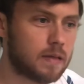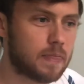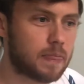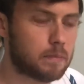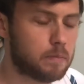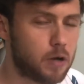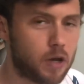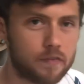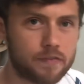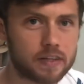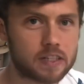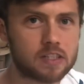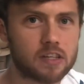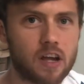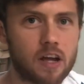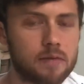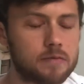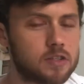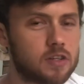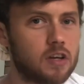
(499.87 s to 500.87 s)
perfect
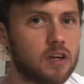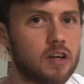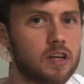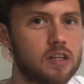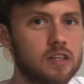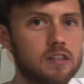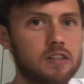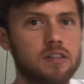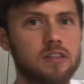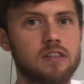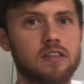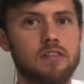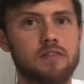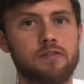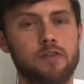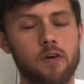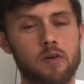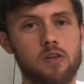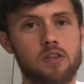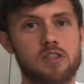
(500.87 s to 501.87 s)
time to
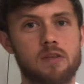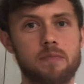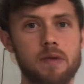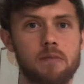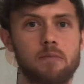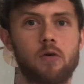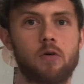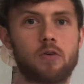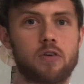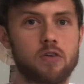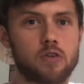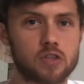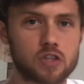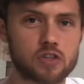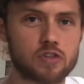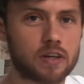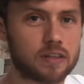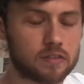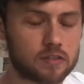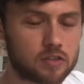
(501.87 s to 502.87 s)
focus a bit more on your
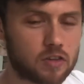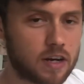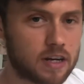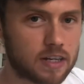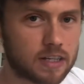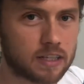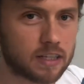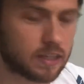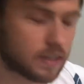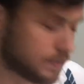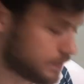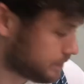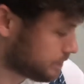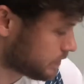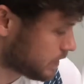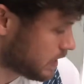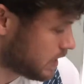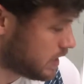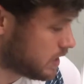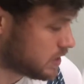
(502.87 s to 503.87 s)
strength training.
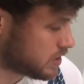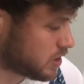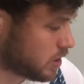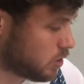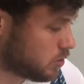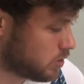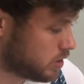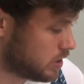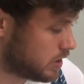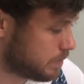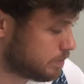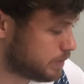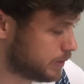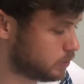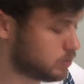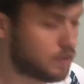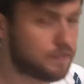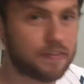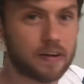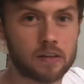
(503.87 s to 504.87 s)
So you can build
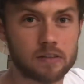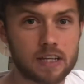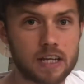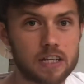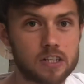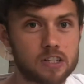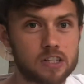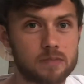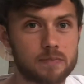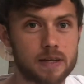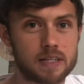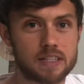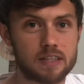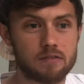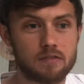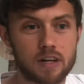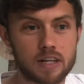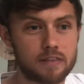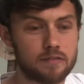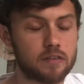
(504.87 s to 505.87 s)
the foundations basically
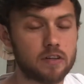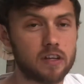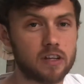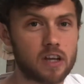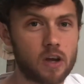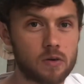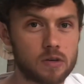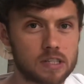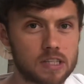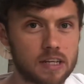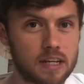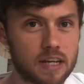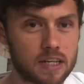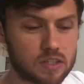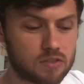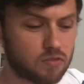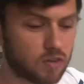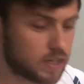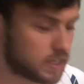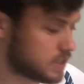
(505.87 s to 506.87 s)
ready for you to go into the next
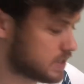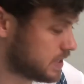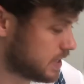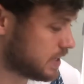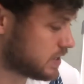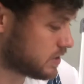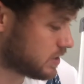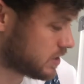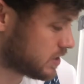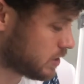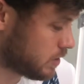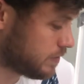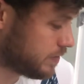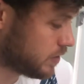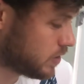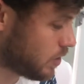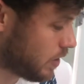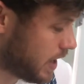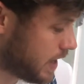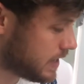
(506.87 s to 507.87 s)
running season. So if you've
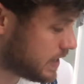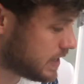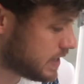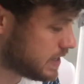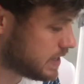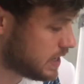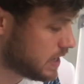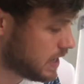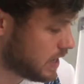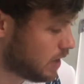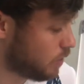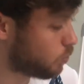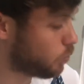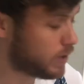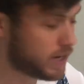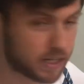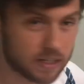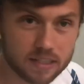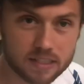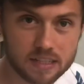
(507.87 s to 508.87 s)
got any
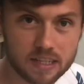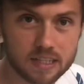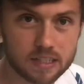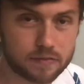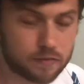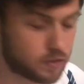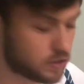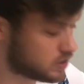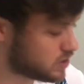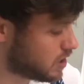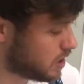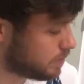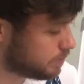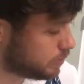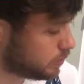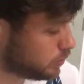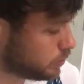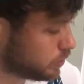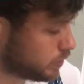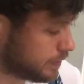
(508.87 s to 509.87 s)
weaknesses, for
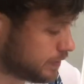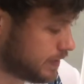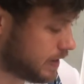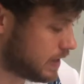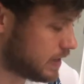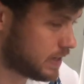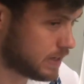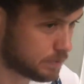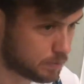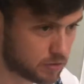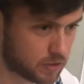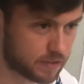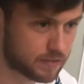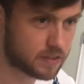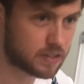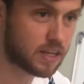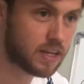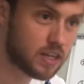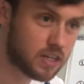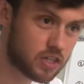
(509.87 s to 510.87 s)
example, or if you've had any previous
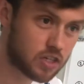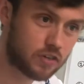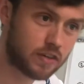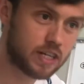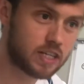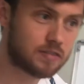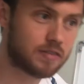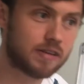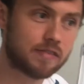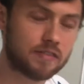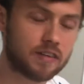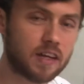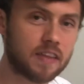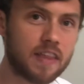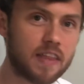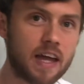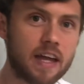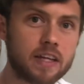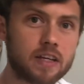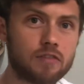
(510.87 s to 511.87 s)
injuries or anything like
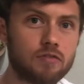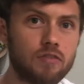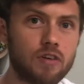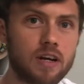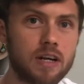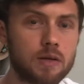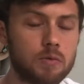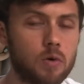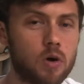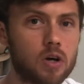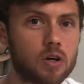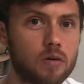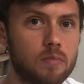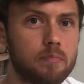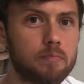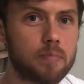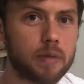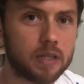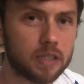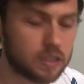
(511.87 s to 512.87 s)
that, you can really work on
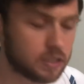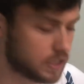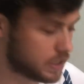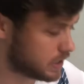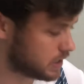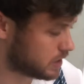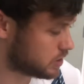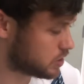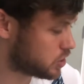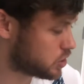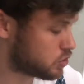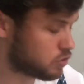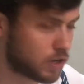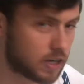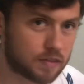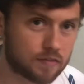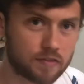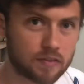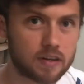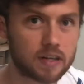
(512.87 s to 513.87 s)
building and
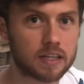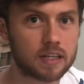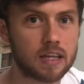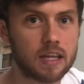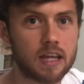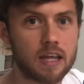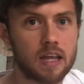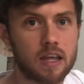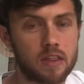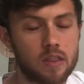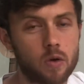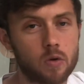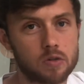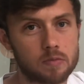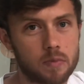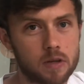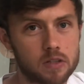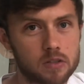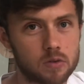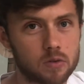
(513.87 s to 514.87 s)
strengthening those
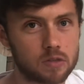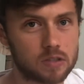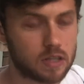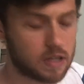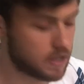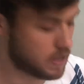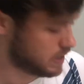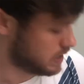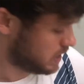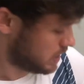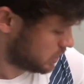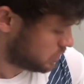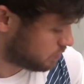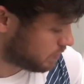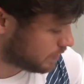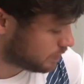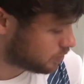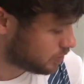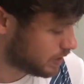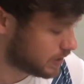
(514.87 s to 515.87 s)
muscles.
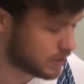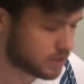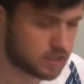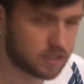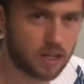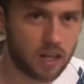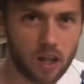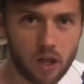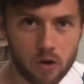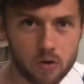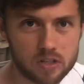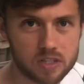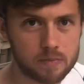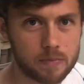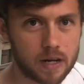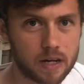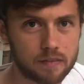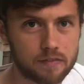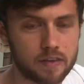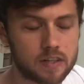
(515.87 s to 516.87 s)
Strength training has loads of
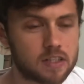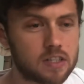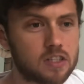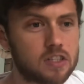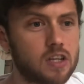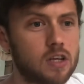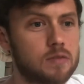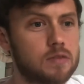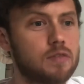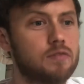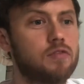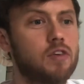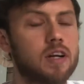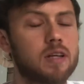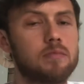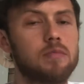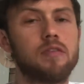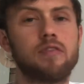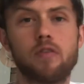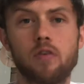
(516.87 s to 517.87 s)
benefits in terms of running
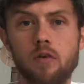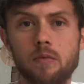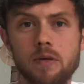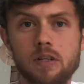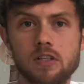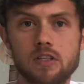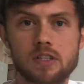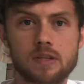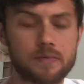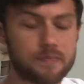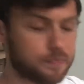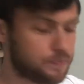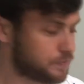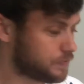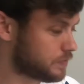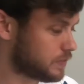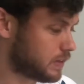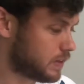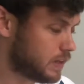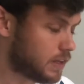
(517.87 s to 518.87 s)
performance.
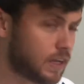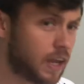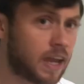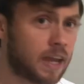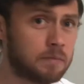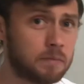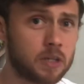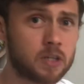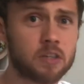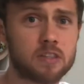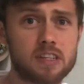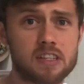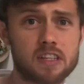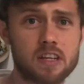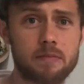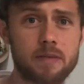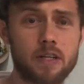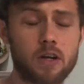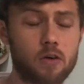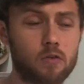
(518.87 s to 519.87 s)
And because there's going
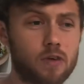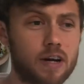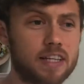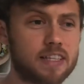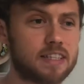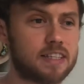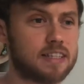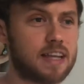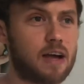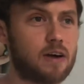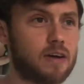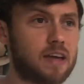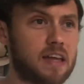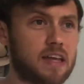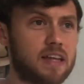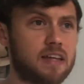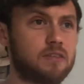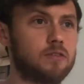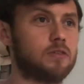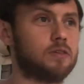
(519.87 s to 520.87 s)
to be no races out
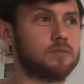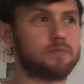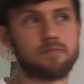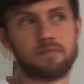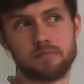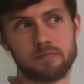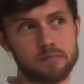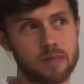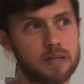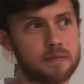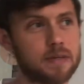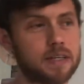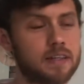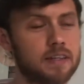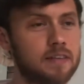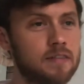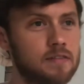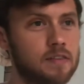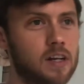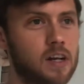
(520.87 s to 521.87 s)
here, or maybe
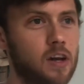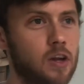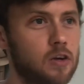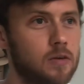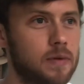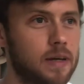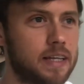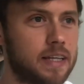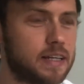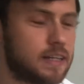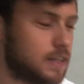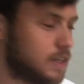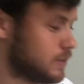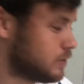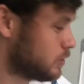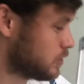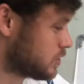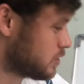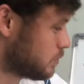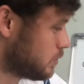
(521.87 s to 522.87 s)
even globally
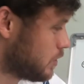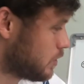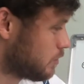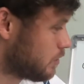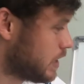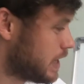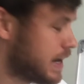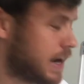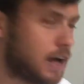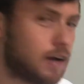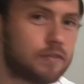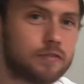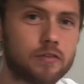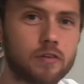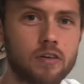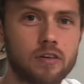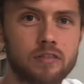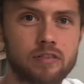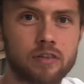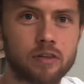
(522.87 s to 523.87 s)
across the world right now
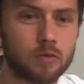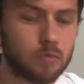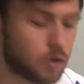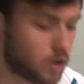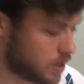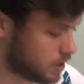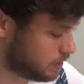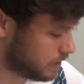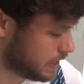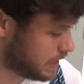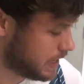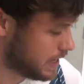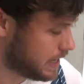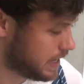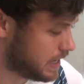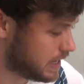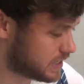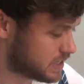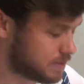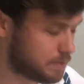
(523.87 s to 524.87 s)
for a while,
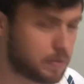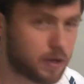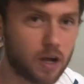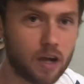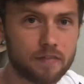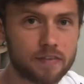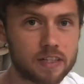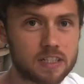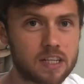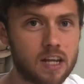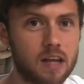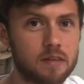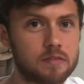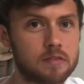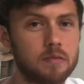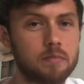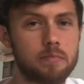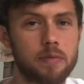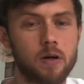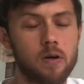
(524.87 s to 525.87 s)
it's the perfect time to be
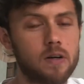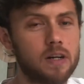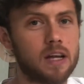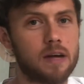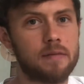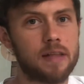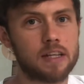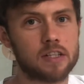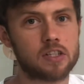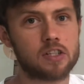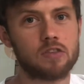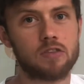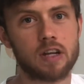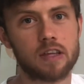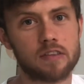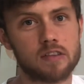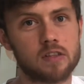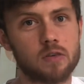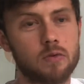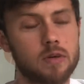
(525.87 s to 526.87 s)
building up that
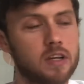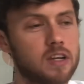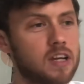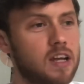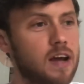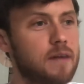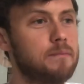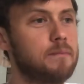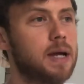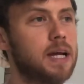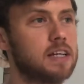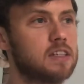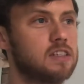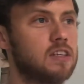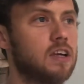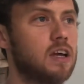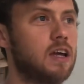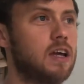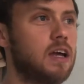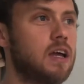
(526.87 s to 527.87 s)
strength. So when you come back to